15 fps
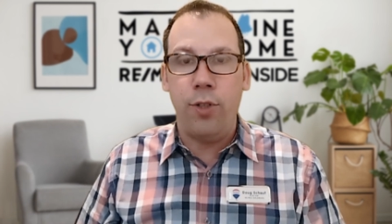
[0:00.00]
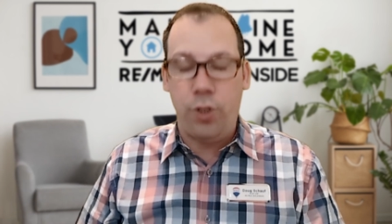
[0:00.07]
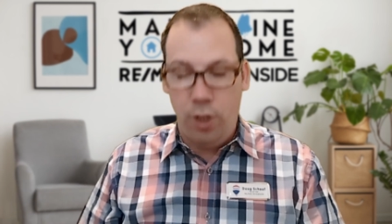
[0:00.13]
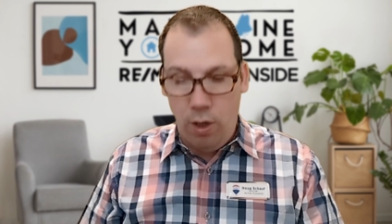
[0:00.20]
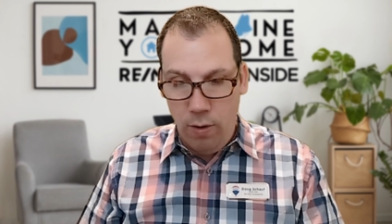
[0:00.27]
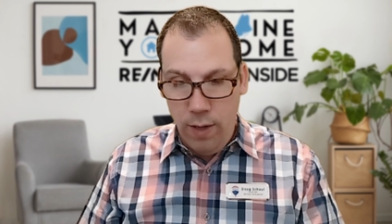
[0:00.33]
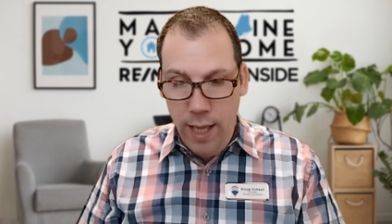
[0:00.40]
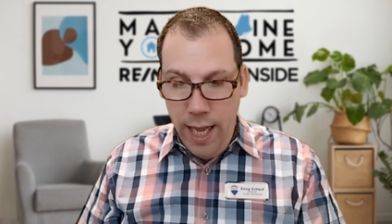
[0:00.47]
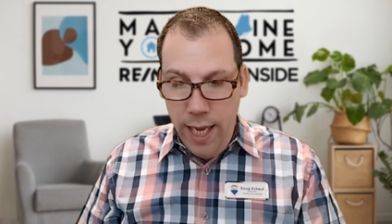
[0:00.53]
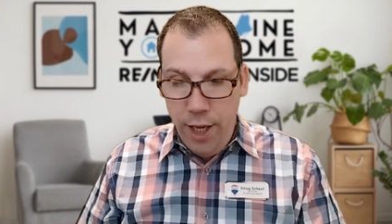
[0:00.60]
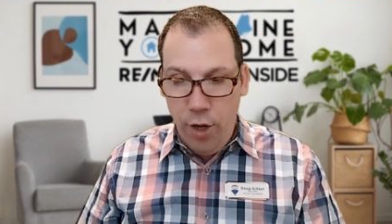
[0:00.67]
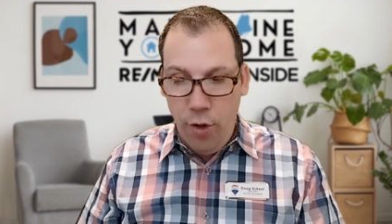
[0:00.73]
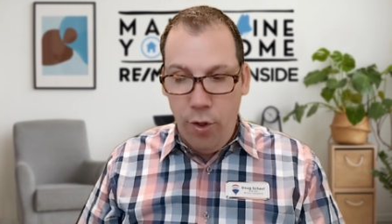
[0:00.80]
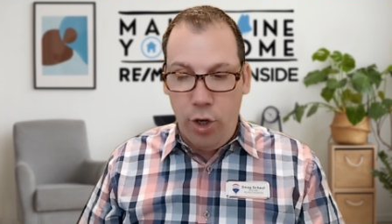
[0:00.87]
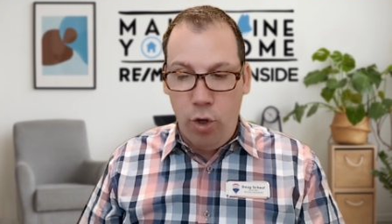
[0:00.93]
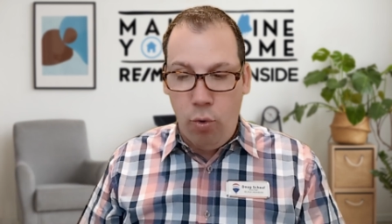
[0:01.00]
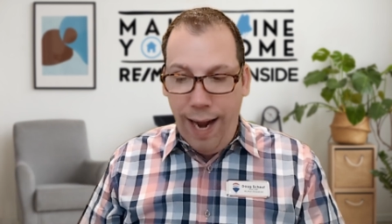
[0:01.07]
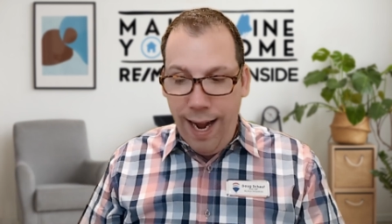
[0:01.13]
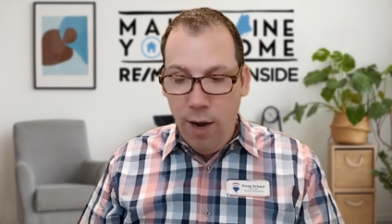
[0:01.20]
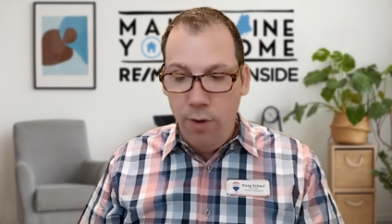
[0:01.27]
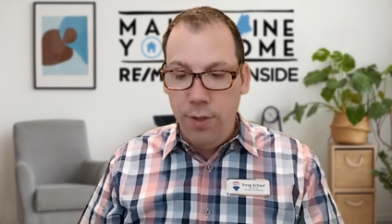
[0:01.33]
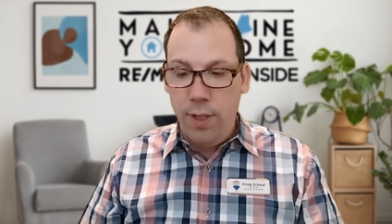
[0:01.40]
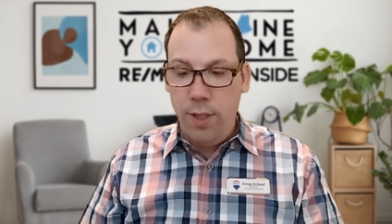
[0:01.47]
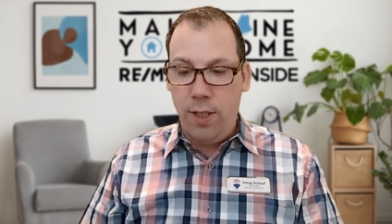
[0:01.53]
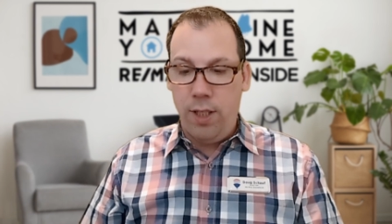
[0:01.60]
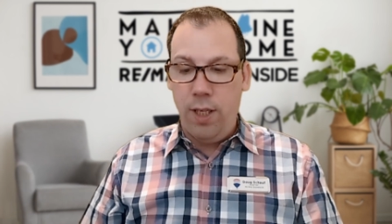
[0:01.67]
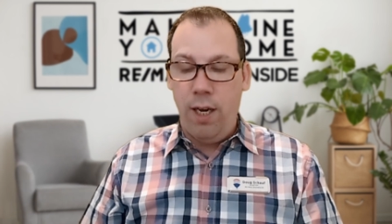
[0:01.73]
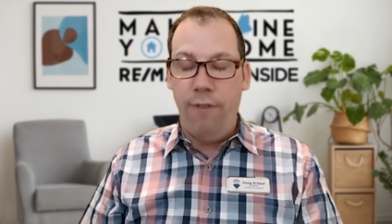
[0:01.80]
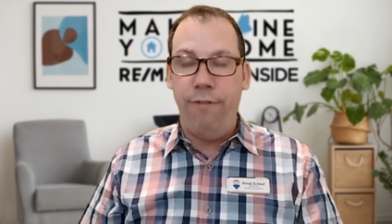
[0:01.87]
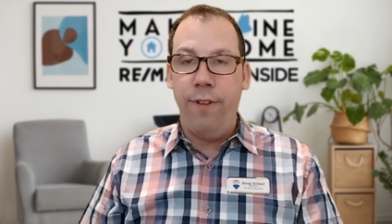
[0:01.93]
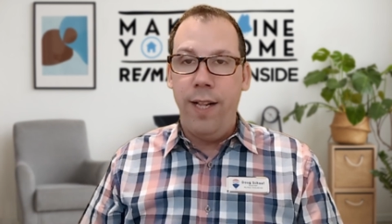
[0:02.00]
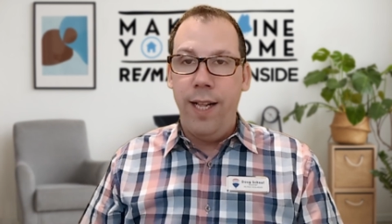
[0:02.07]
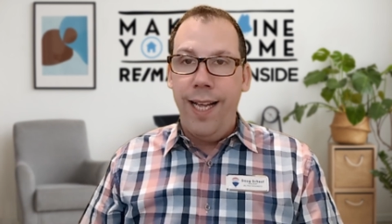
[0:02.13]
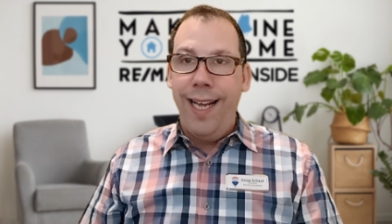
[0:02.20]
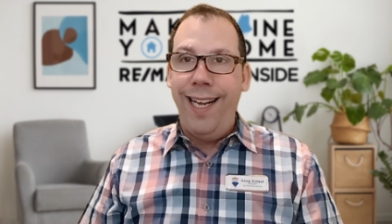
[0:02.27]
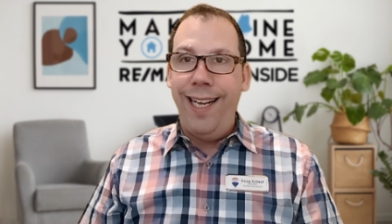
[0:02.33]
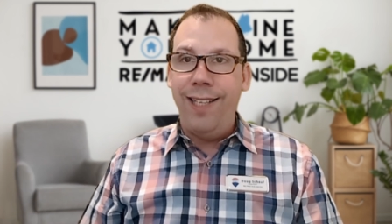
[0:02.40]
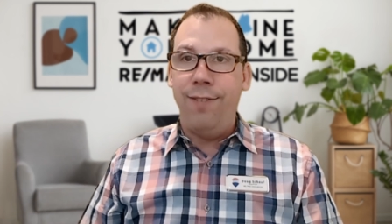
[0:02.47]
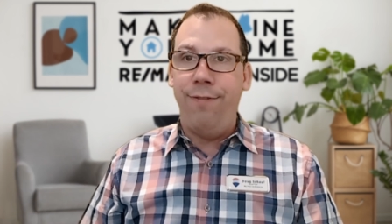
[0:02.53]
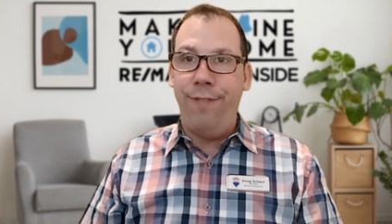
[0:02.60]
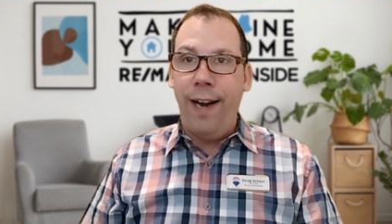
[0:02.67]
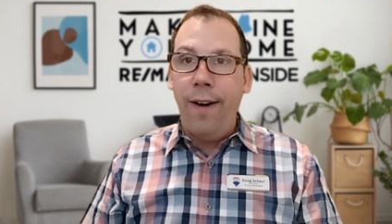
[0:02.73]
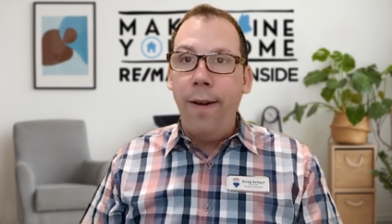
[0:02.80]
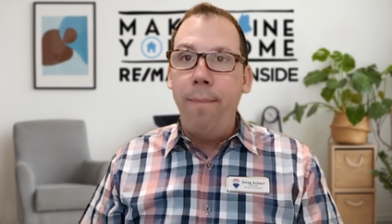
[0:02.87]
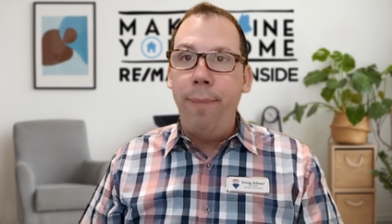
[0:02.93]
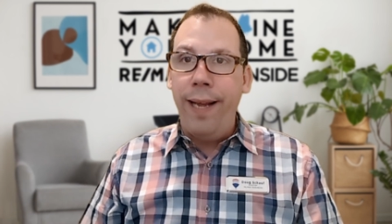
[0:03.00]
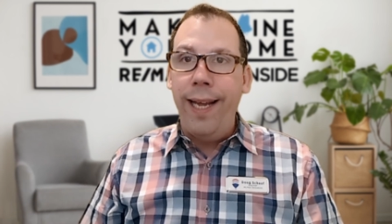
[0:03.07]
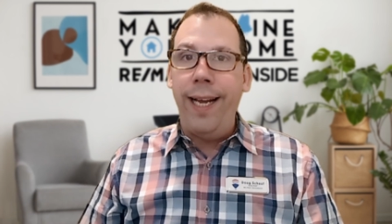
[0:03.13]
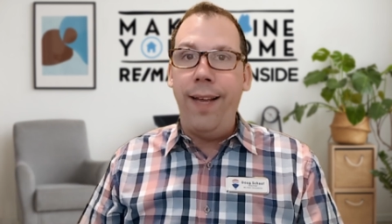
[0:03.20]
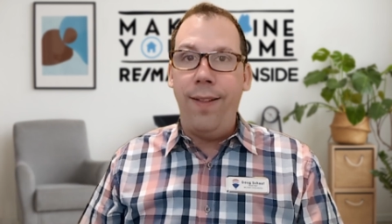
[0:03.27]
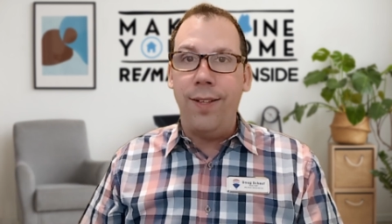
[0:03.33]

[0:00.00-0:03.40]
So, you know, the crowds and stuff is very big in